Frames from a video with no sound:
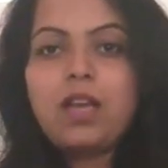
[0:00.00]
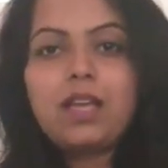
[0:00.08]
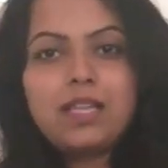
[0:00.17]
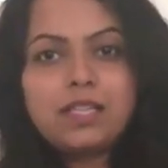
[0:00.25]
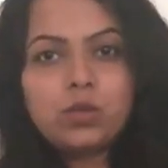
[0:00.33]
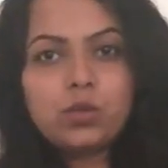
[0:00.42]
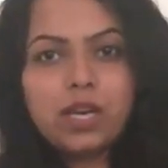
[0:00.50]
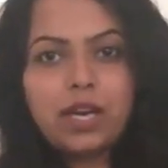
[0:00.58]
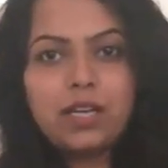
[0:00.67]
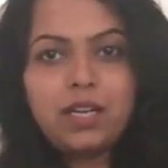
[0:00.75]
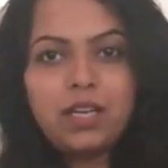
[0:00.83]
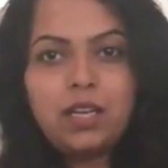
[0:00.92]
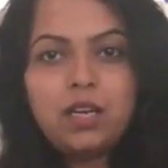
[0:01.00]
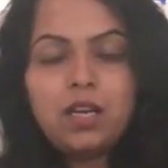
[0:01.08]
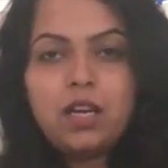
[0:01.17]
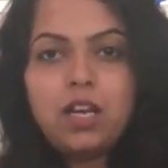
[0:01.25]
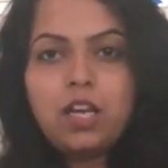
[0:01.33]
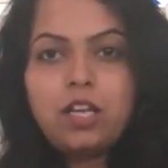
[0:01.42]
In society,
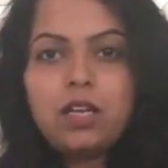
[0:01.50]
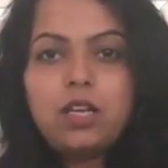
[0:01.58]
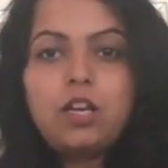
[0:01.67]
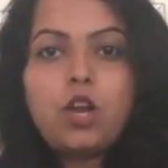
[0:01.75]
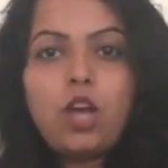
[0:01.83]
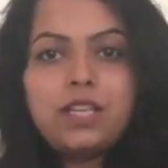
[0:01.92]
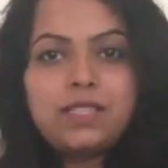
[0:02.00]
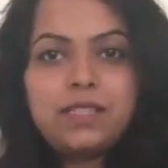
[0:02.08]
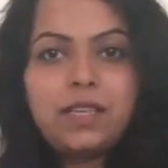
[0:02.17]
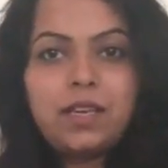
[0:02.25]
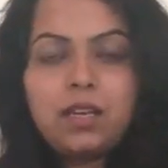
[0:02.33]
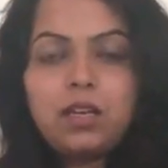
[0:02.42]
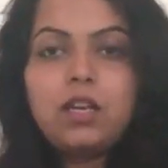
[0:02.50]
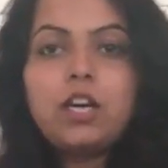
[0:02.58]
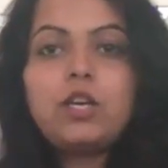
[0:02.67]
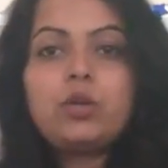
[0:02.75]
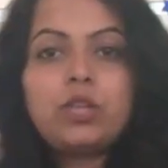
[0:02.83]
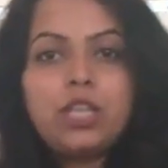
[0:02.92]
law is there
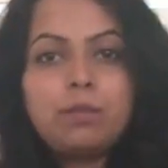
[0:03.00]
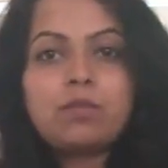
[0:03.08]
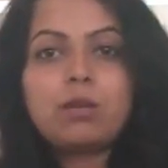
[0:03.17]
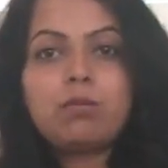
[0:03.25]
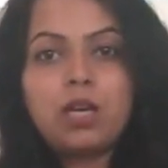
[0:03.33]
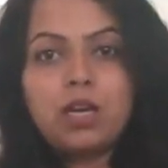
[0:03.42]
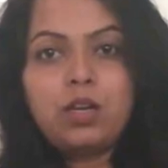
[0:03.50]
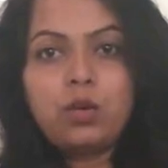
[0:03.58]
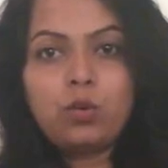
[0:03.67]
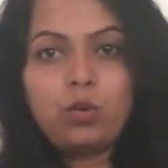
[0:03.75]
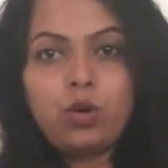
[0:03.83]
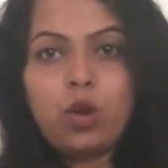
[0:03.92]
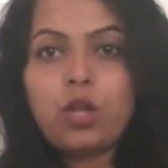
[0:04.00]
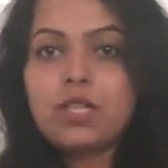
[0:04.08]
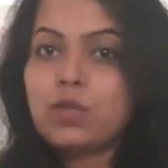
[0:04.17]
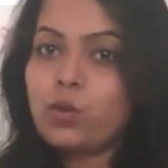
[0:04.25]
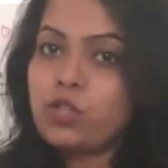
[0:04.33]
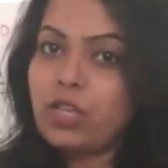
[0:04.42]
to keep some control on
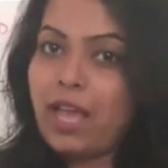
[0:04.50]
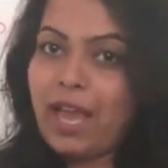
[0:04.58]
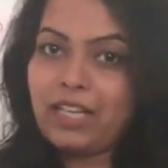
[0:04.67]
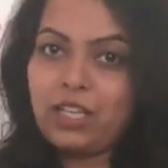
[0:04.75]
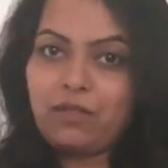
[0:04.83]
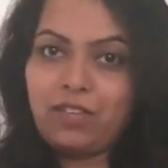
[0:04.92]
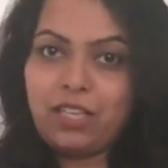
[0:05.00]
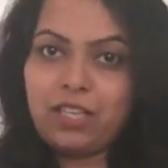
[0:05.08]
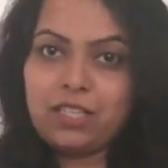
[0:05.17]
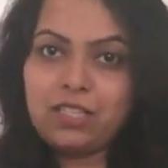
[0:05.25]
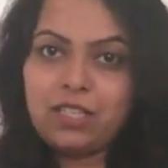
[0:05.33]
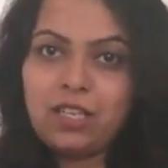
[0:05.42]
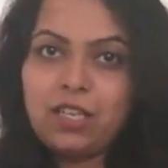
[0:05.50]
social activities.